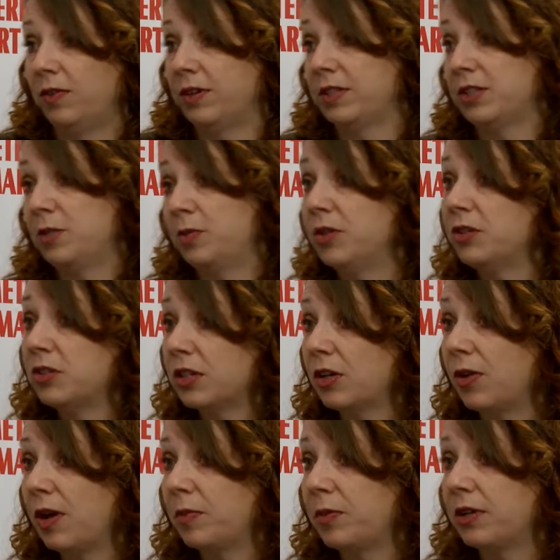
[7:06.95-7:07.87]
our distribution
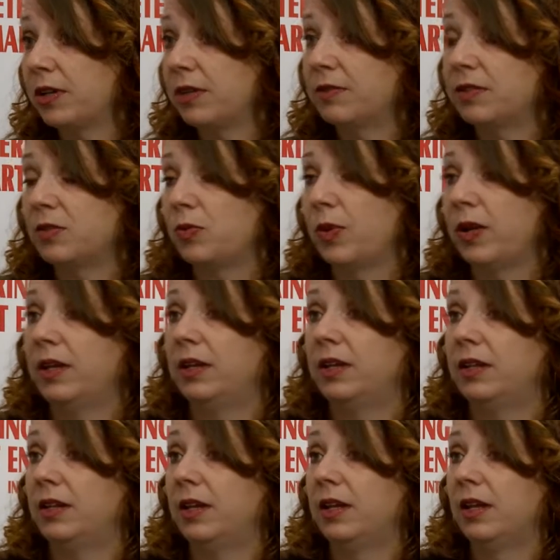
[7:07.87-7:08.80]
cooperatives
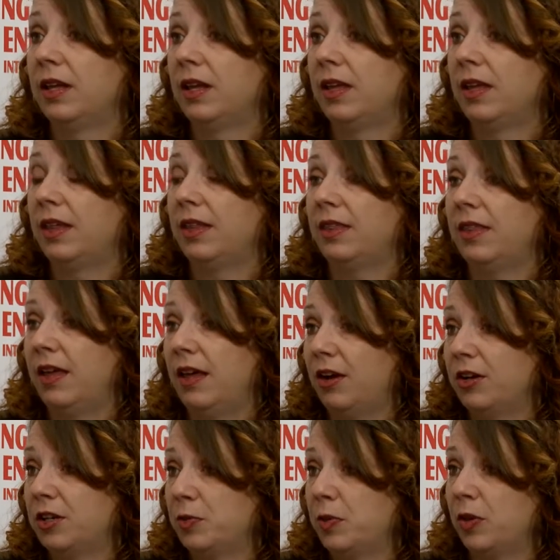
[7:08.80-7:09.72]
when
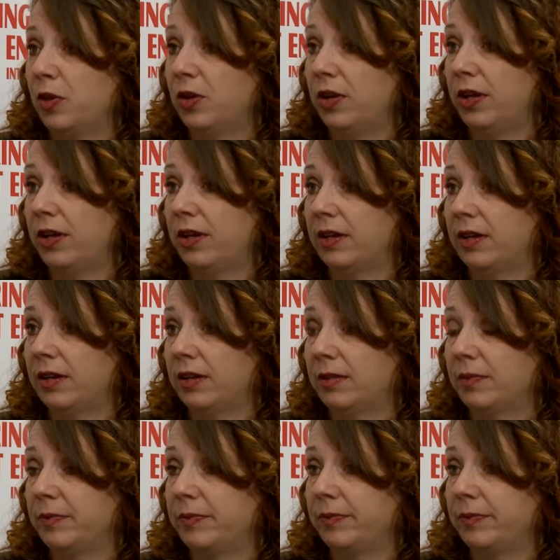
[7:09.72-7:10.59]
they are deploying